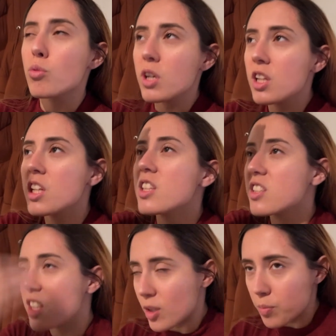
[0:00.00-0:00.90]
really
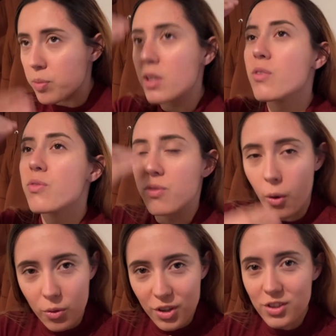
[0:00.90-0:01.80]
deeply
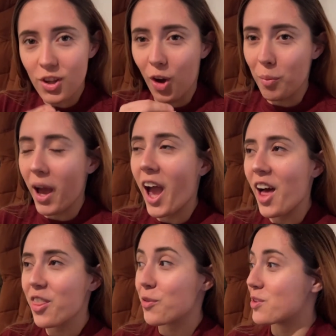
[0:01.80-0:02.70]
focus on my
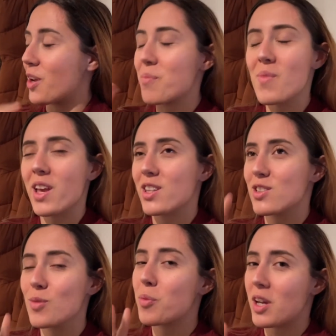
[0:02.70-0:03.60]
health, which I'm like
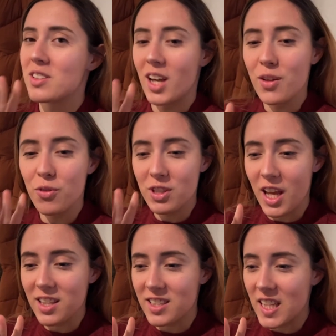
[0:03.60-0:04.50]
super excited for
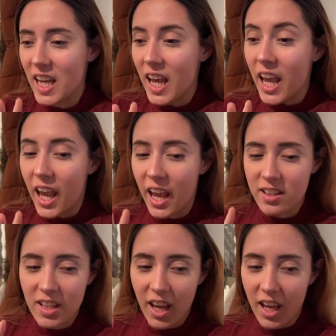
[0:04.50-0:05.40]
that. And
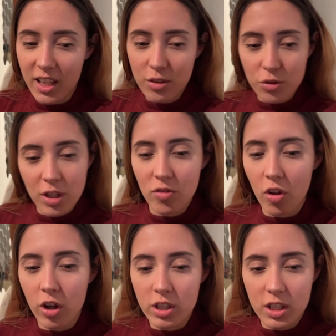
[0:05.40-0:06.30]
yeah, and today's
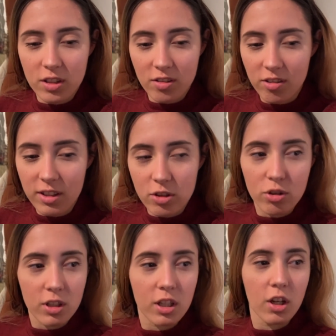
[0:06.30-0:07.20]
vlog, it's
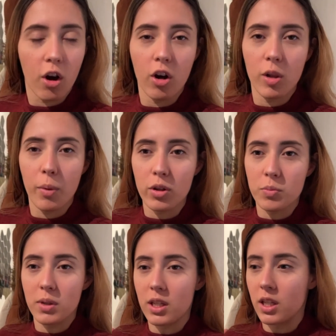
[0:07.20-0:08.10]
literally all about
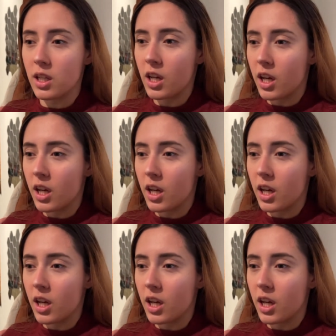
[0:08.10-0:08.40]
me